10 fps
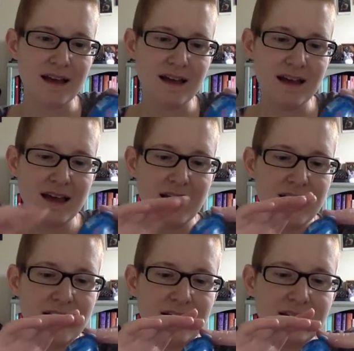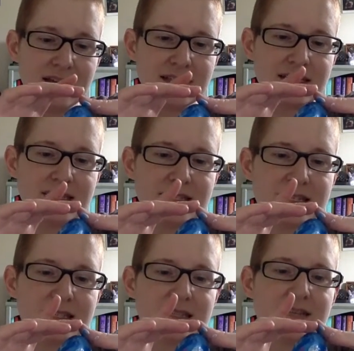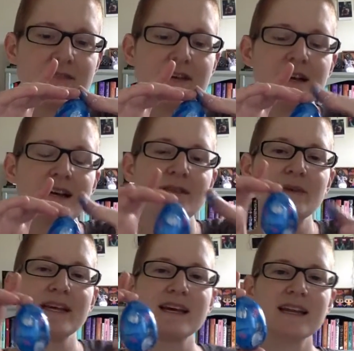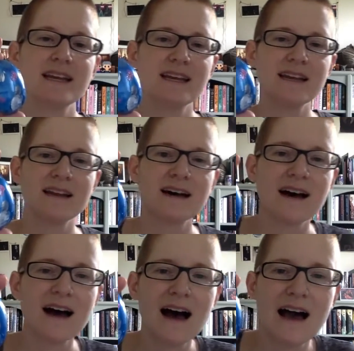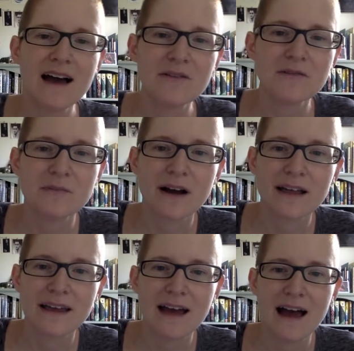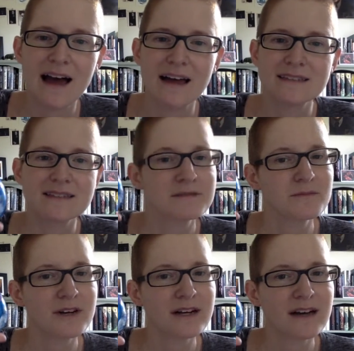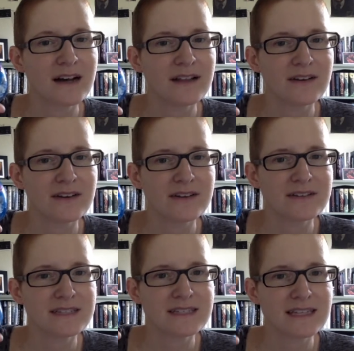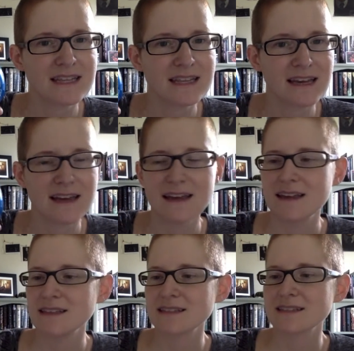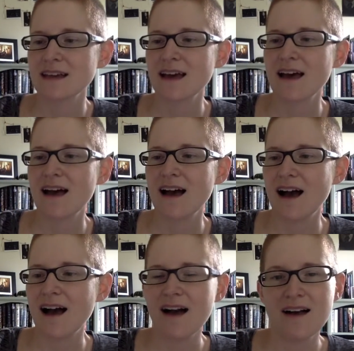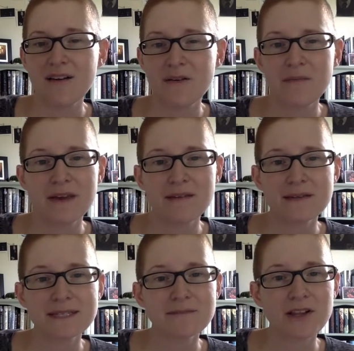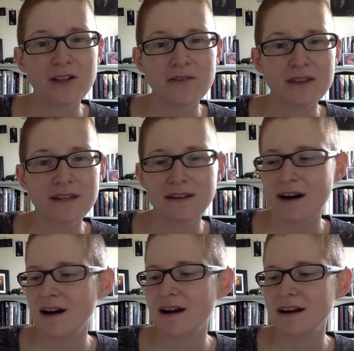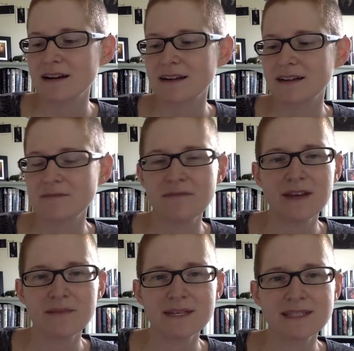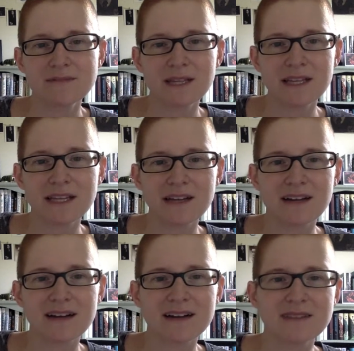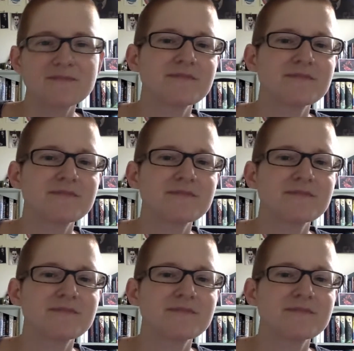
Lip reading: And this is just the very beginning. I will probably add some more colors to this. Maybe some glow in the dark, maybe some glitter.